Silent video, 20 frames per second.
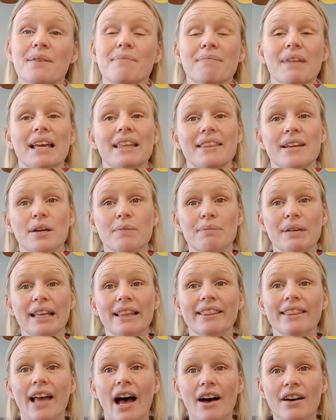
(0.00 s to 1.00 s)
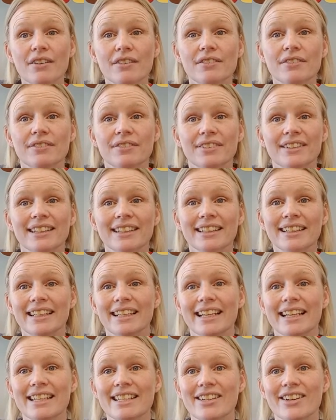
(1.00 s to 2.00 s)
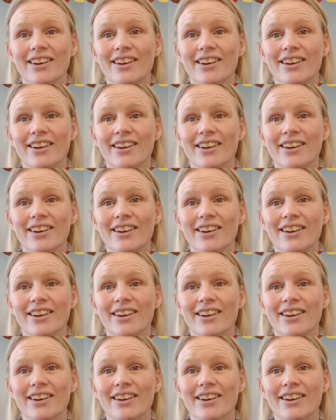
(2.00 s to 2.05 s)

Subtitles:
May there be love in